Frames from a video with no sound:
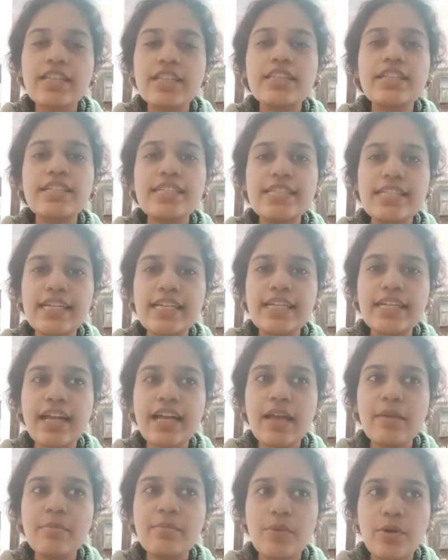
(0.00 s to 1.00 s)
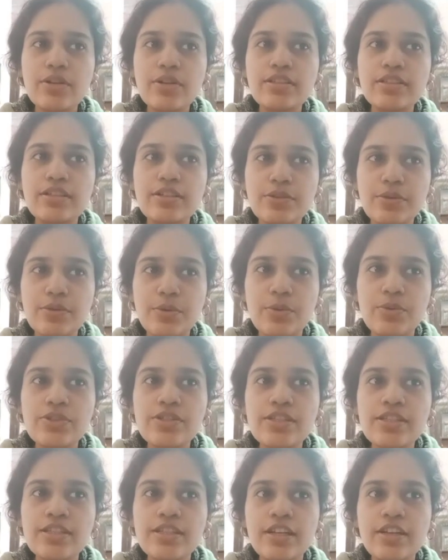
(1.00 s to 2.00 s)
The day I bought the
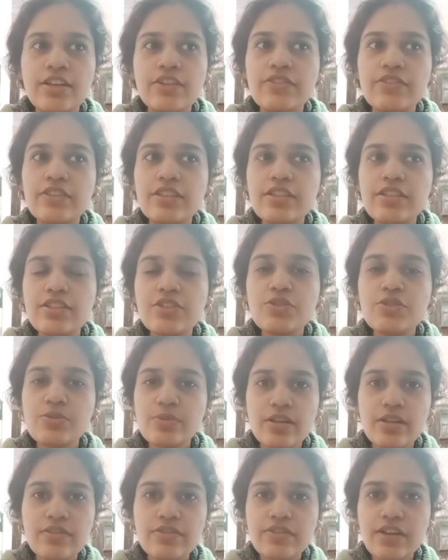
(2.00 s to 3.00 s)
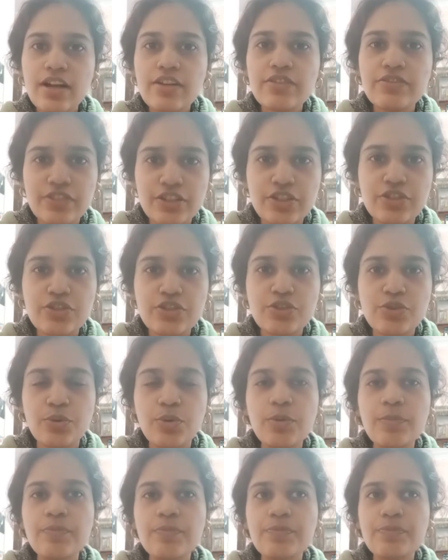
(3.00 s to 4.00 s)
course, within a 12-hour
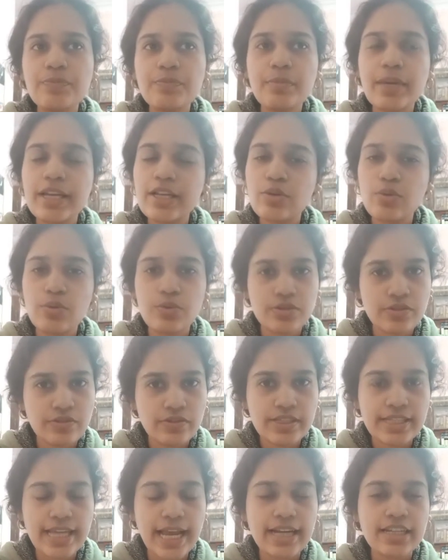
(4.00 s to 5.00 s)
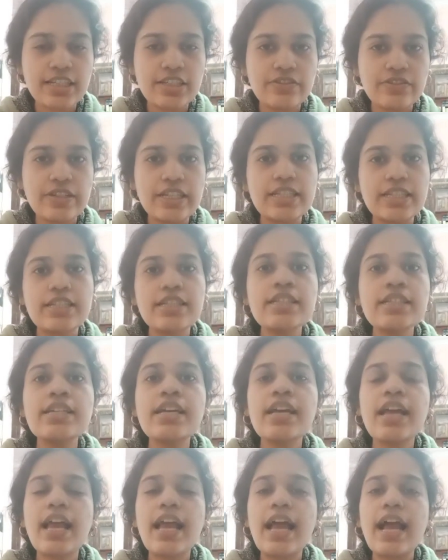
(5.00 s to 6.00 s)
window, my course was activated
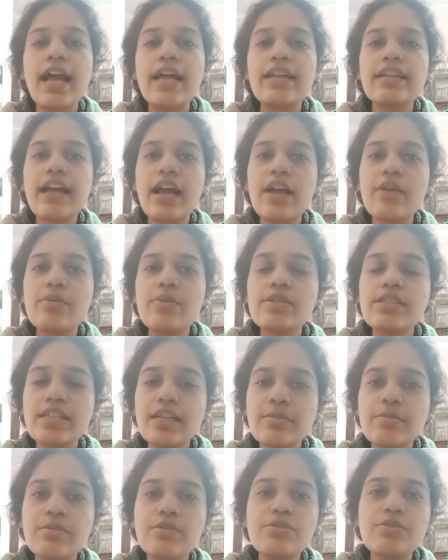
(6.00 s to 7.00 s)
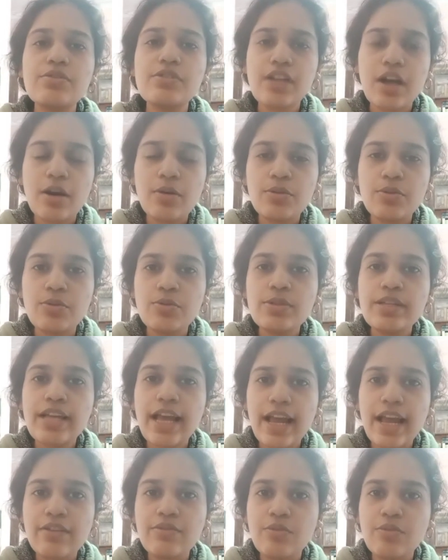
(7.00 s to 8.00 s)
and I was able to download
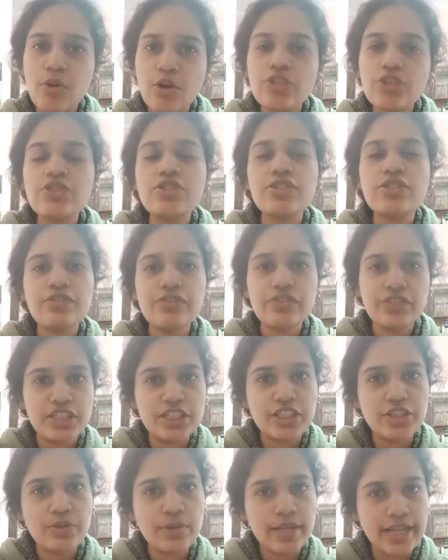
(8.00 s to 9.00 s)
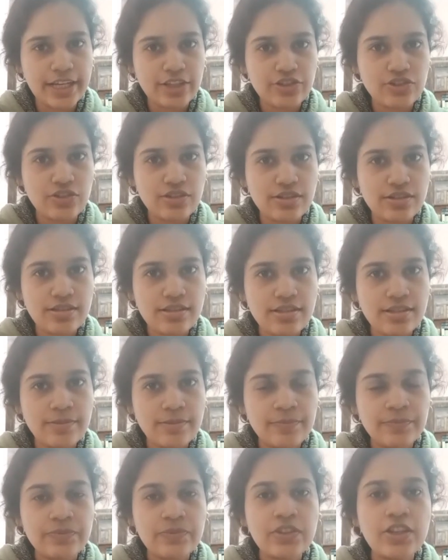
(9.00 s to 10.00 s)
and watch the video lectures.
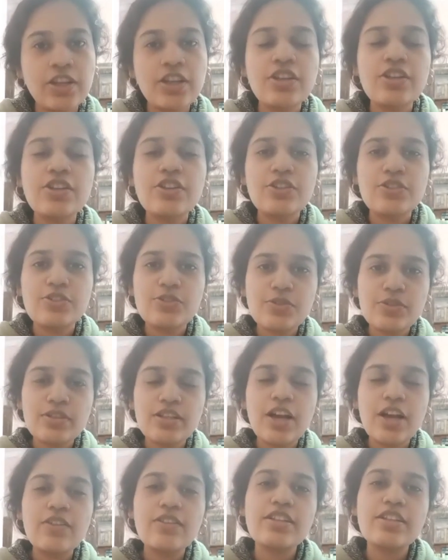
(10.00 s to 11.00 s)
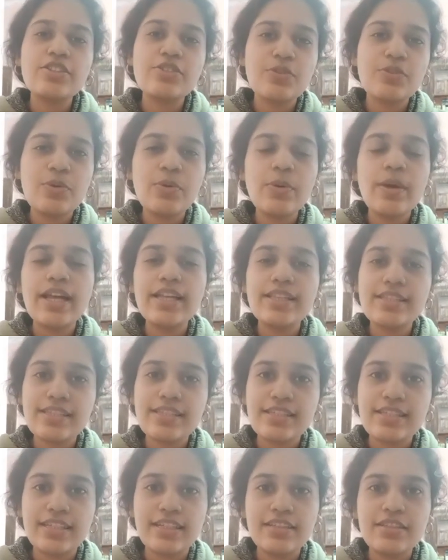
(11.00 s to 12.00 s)
So now let's go and
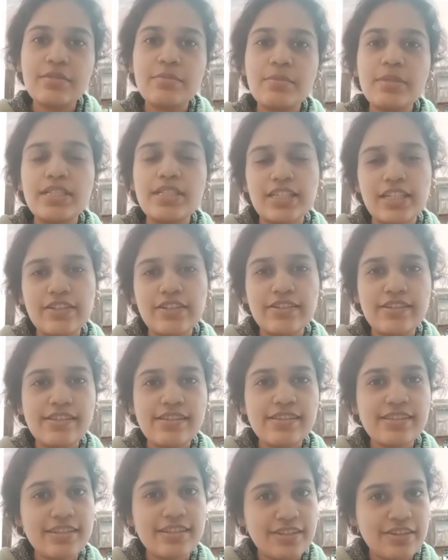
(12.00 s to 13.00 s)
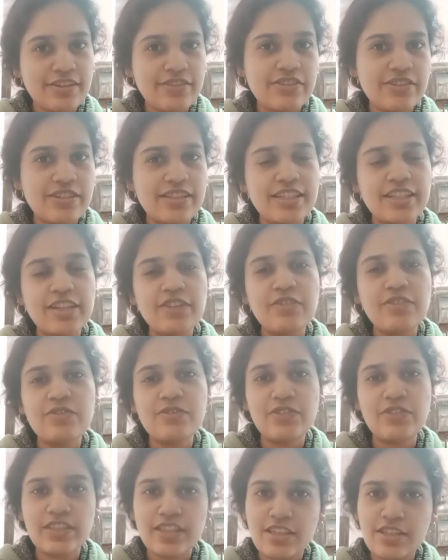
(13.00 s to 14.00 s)
see the materials that I've received
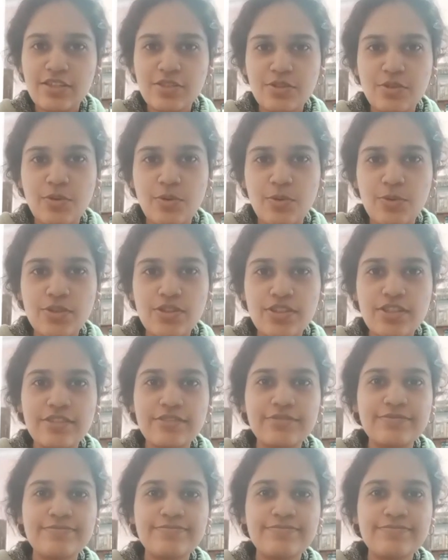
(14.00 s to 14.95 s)
with this course.